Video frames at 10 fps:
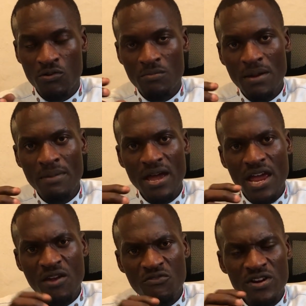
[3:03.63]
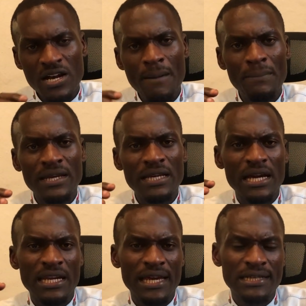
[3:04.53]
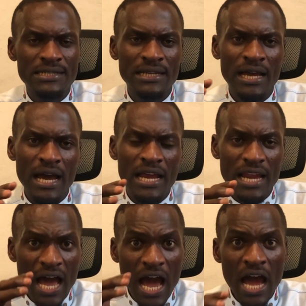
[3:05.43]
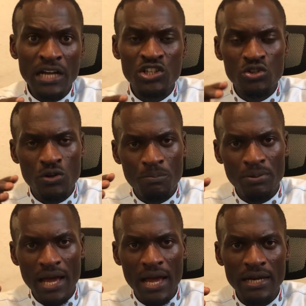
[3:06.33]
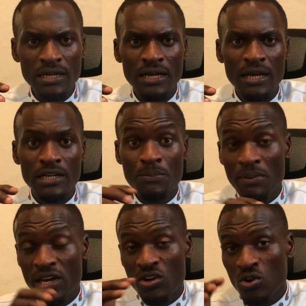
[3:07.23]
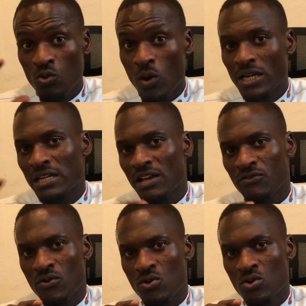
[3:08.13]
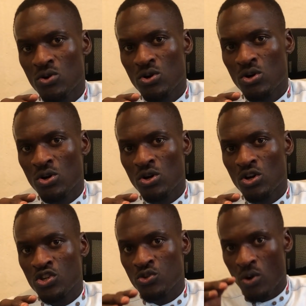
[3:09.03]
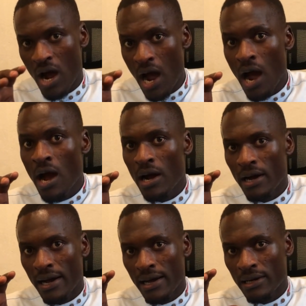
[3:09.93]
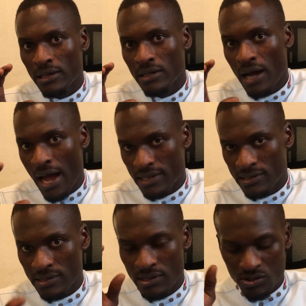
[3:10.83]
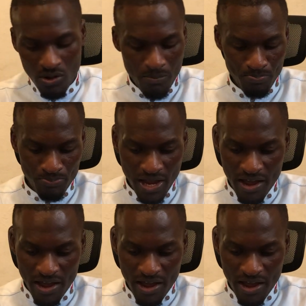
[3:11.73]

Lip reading: Remember, every company can get an action plan depending on what level you are at. So,